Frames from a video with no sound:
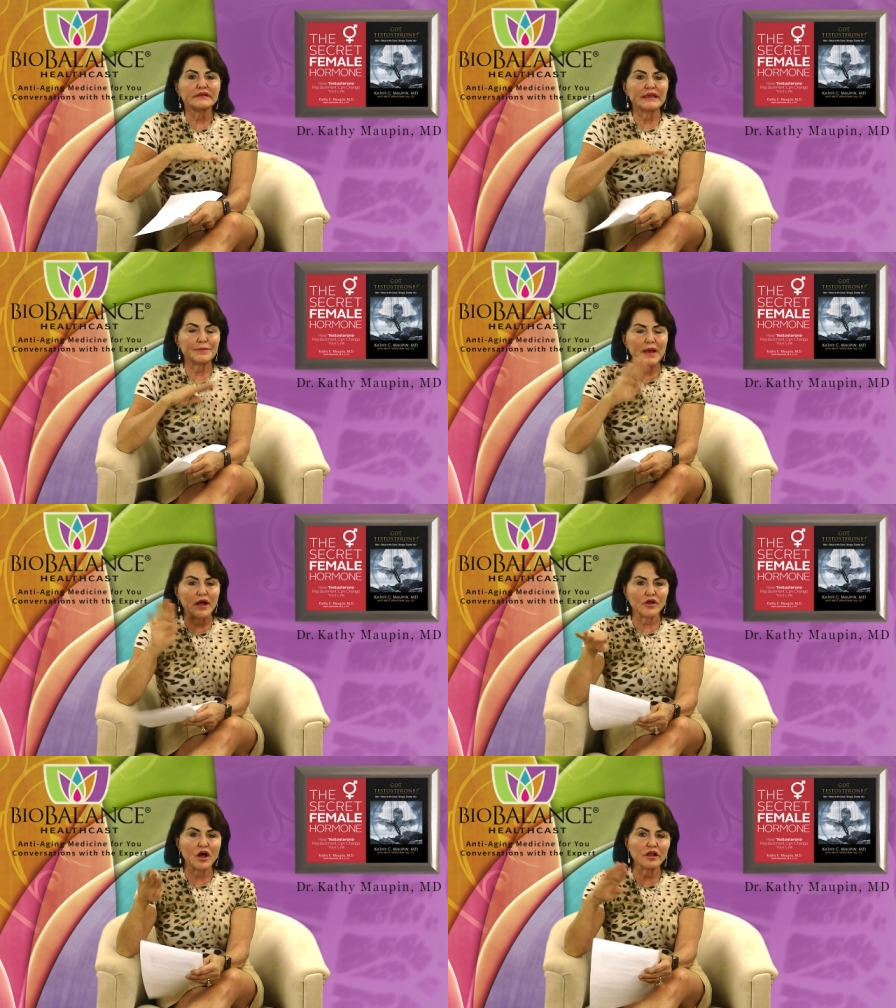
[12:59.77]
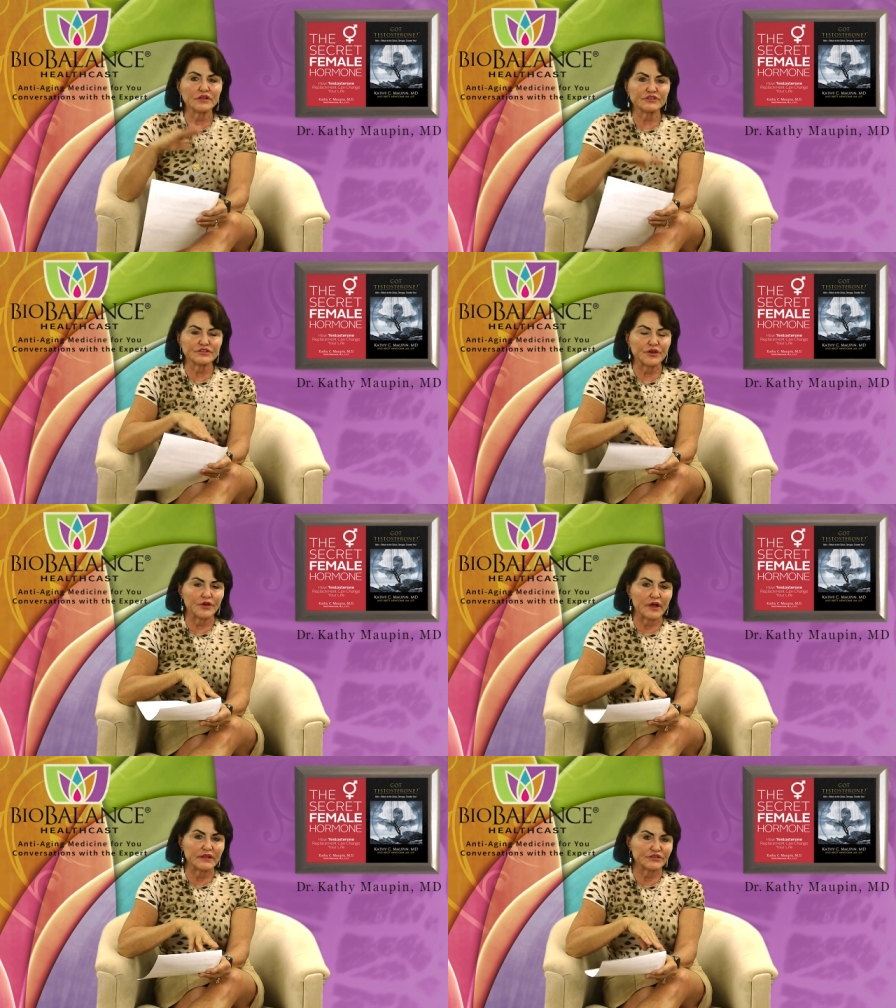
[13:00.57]
Keep alcohol and,
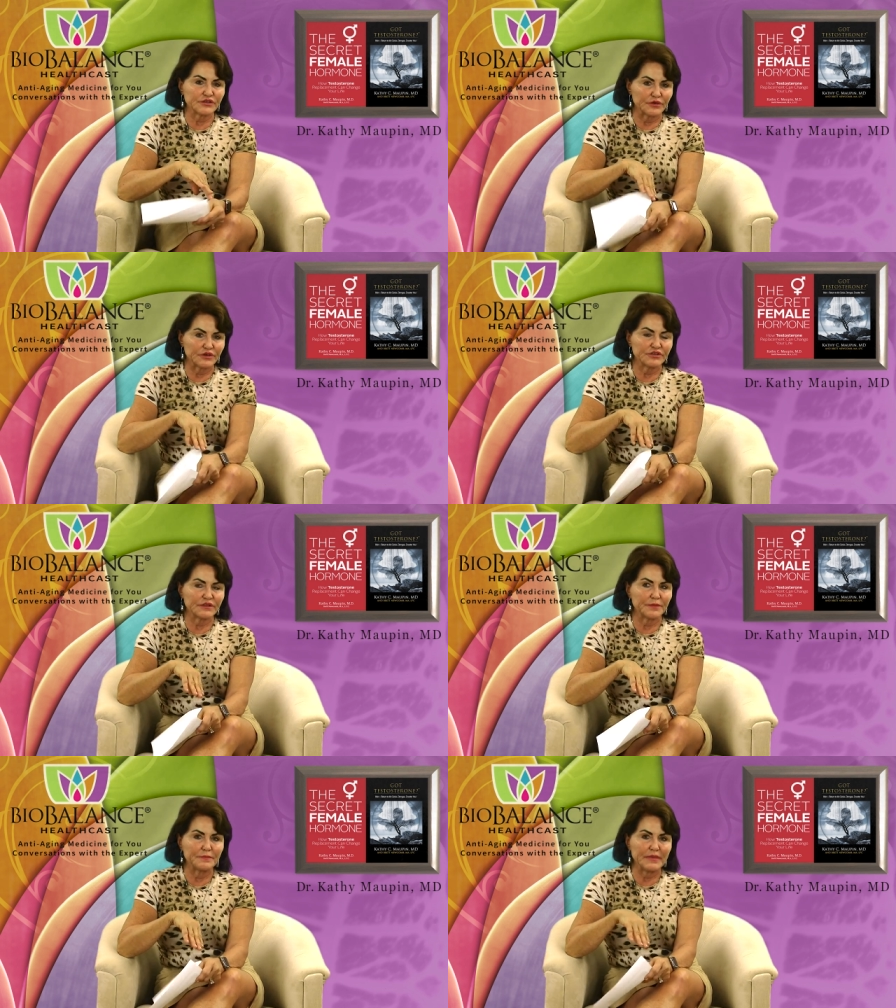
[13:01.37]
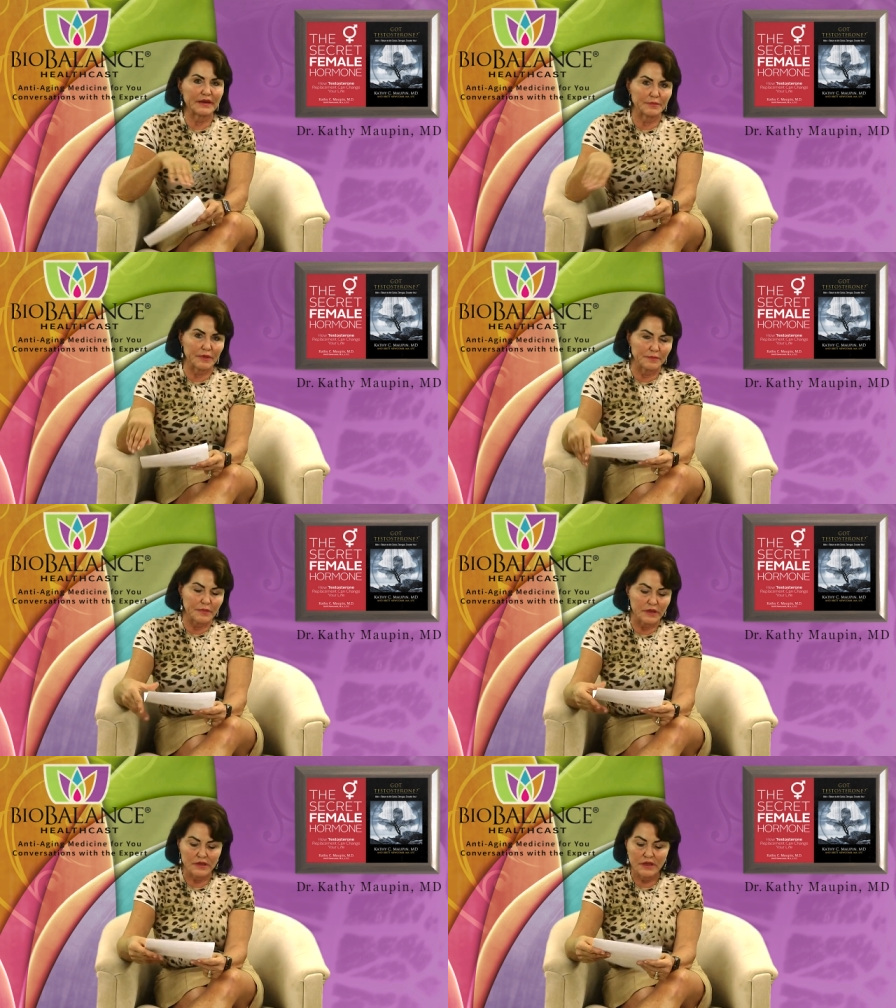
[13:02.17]
so- and soda to the
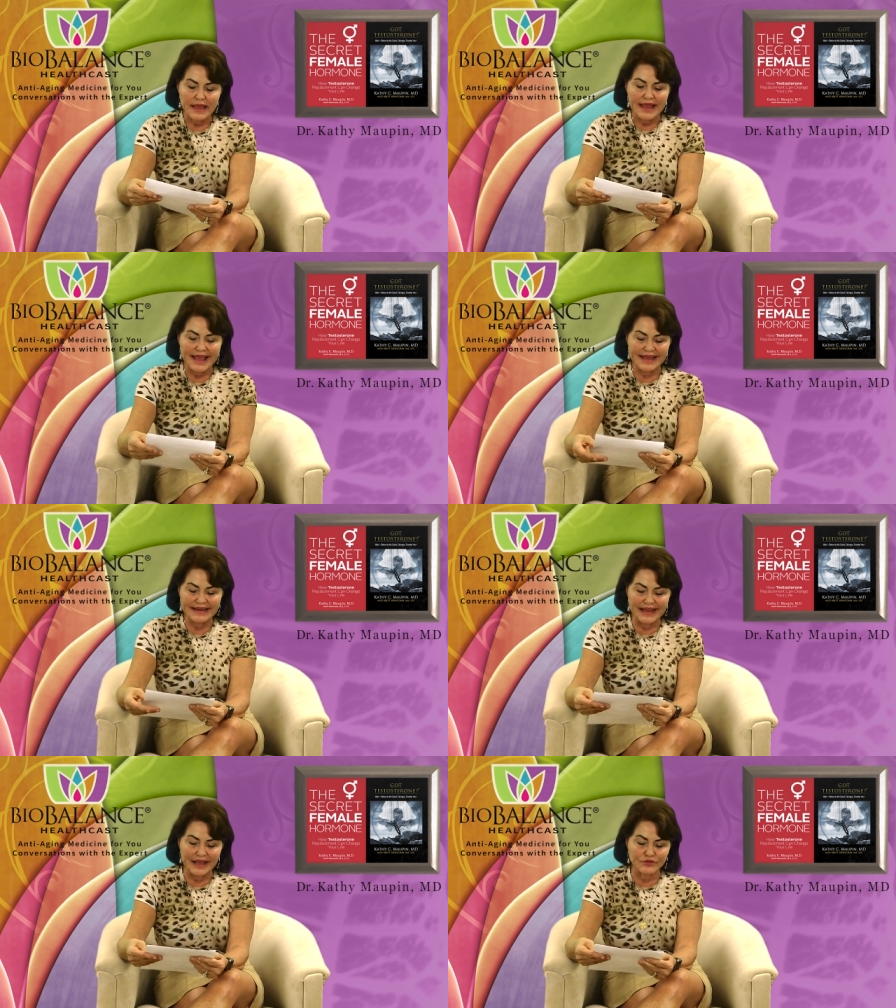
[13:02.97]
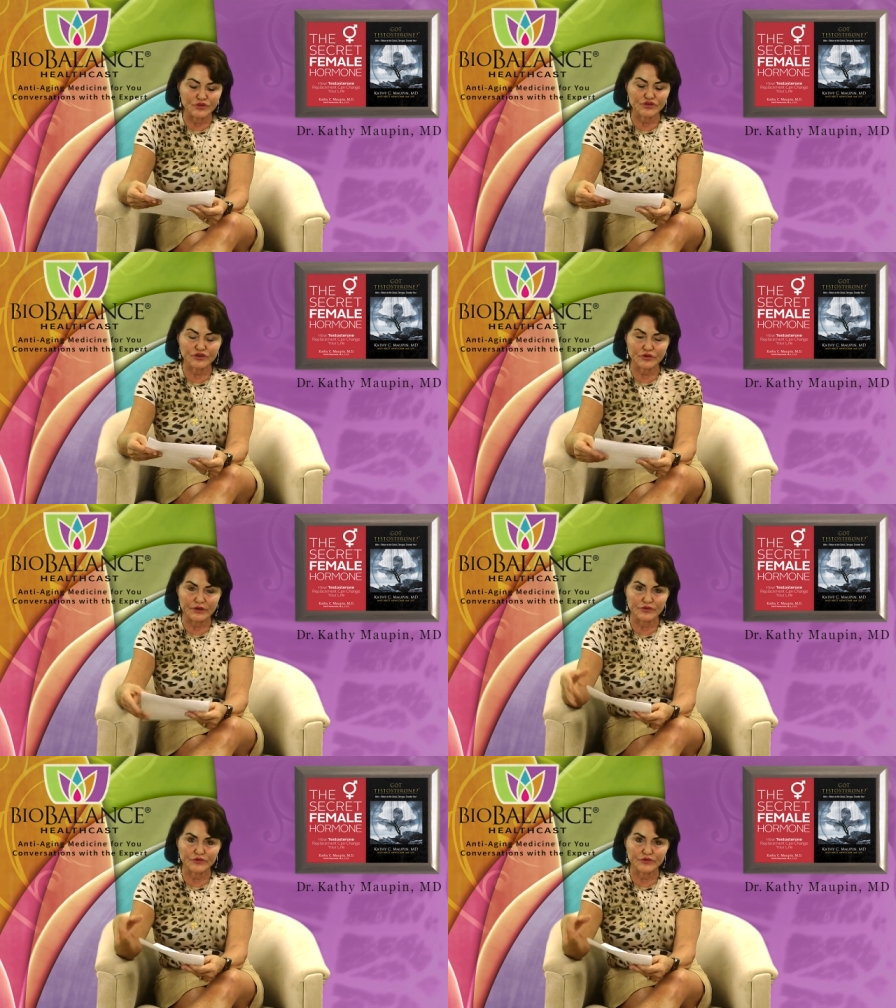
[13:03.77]
minimum, any other sugary